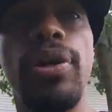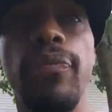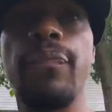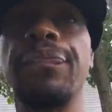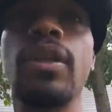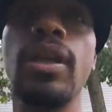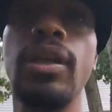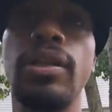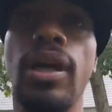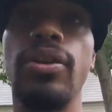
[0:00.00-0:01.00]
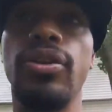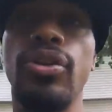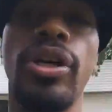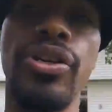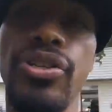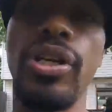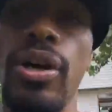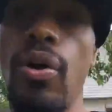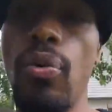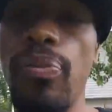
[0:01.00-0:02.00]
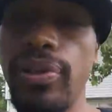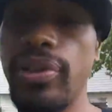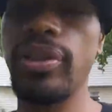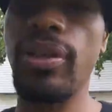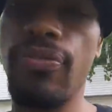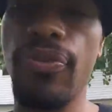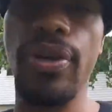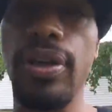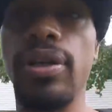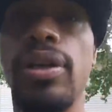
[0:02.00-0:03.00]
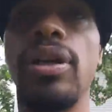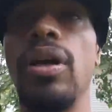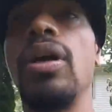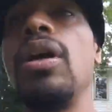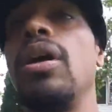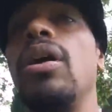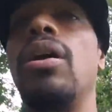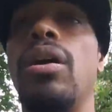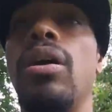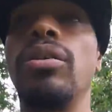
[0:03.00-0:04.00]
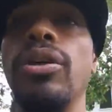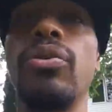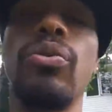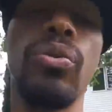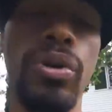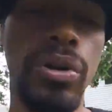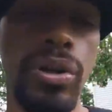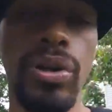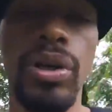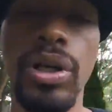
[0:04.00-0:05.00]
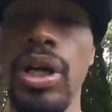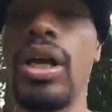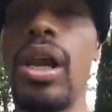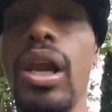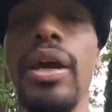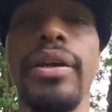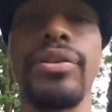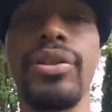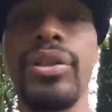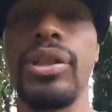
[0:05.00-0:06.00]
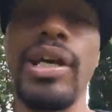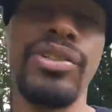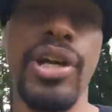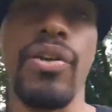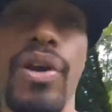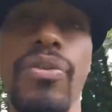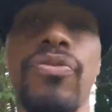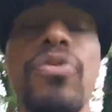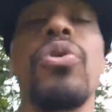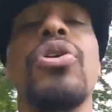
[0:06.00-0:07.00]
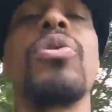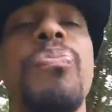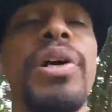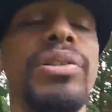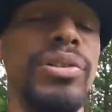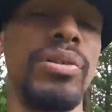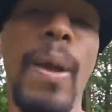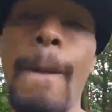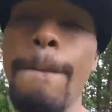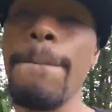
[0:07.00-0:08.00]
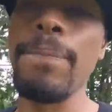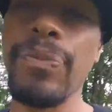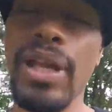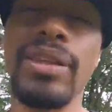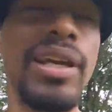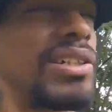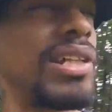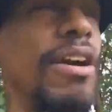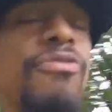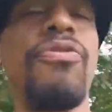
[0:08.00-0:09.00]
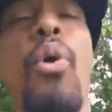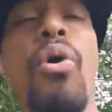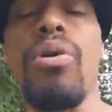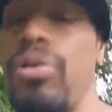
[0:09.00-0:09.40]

it, and you're gonna see a whole bunch of different little links that generate for your picture. I think it's like 4.